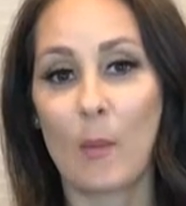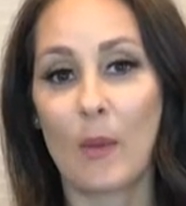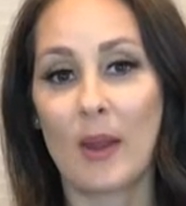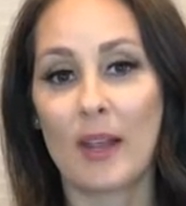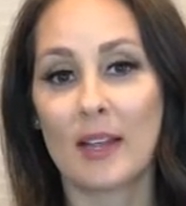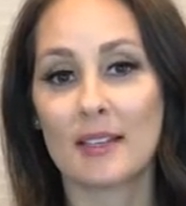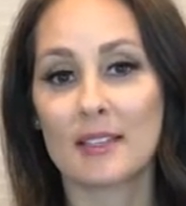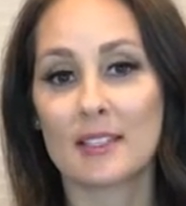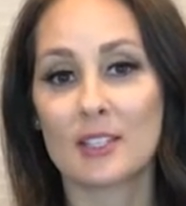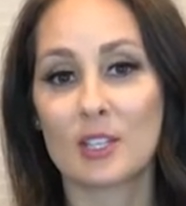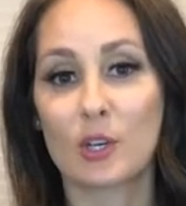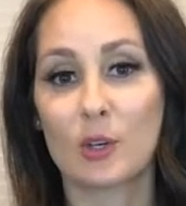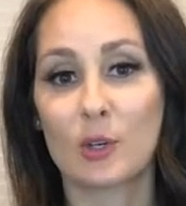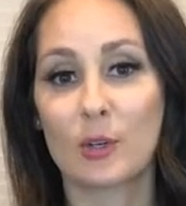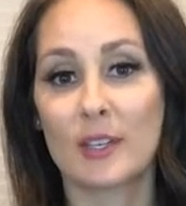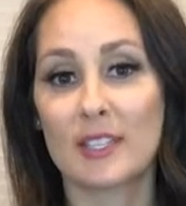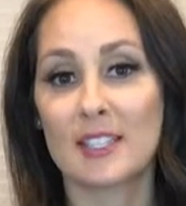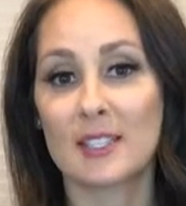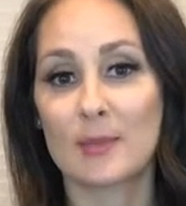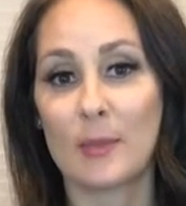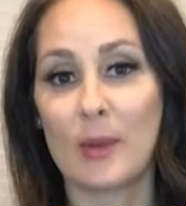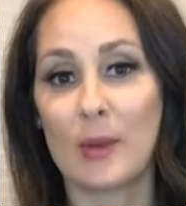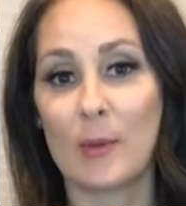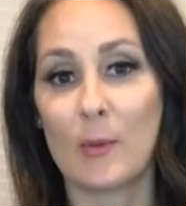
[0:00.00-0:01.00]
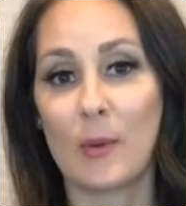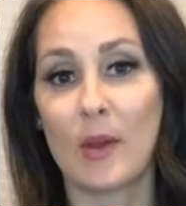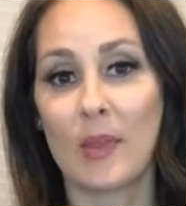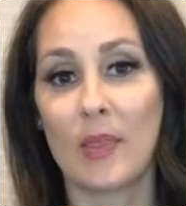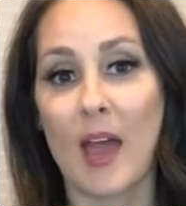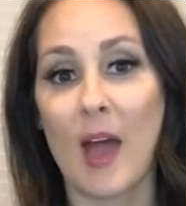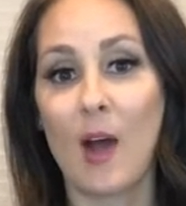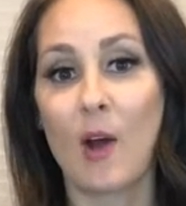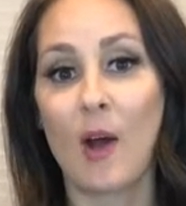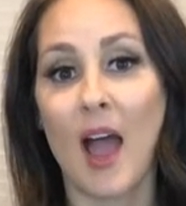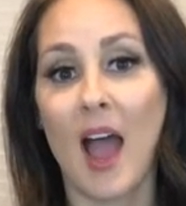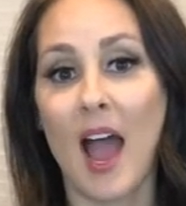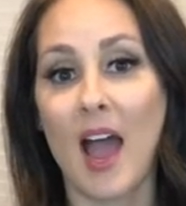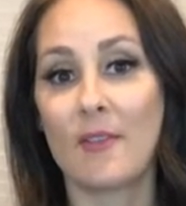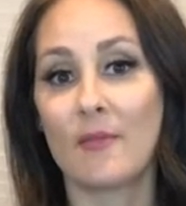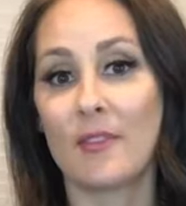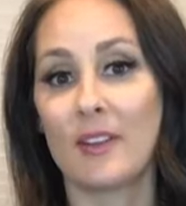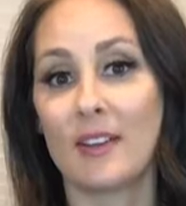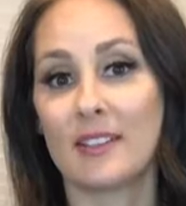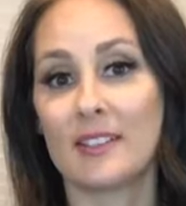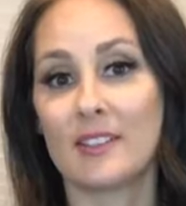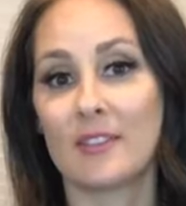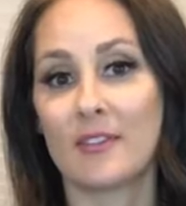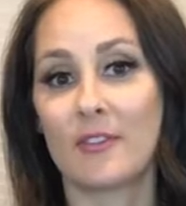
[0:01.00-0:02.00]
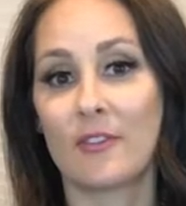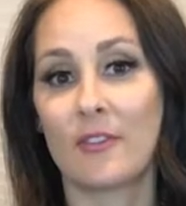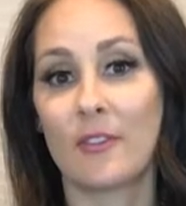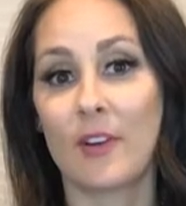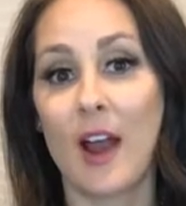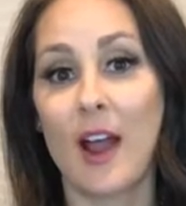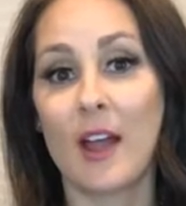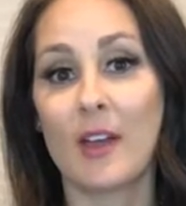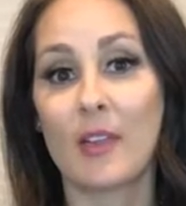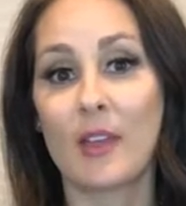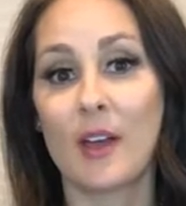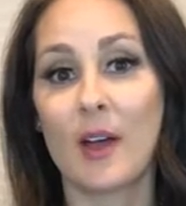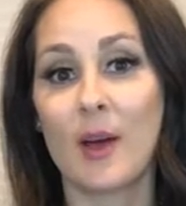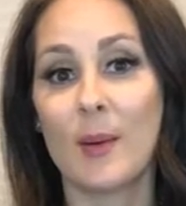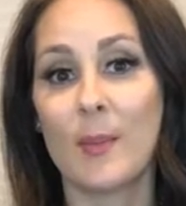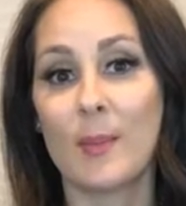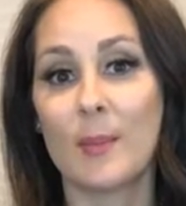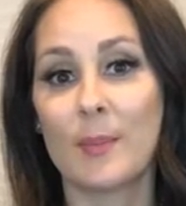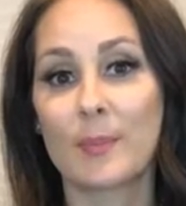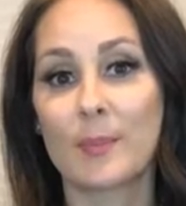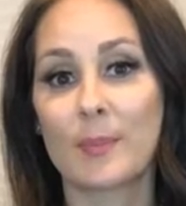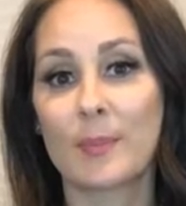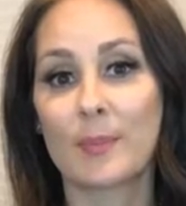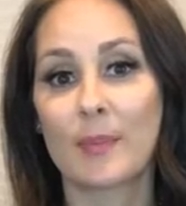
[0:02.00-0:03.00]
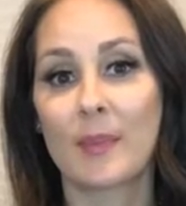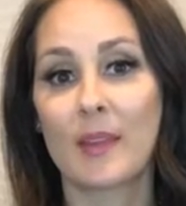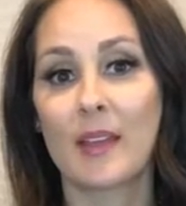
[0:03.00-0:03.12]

wings crispy without having to fry them.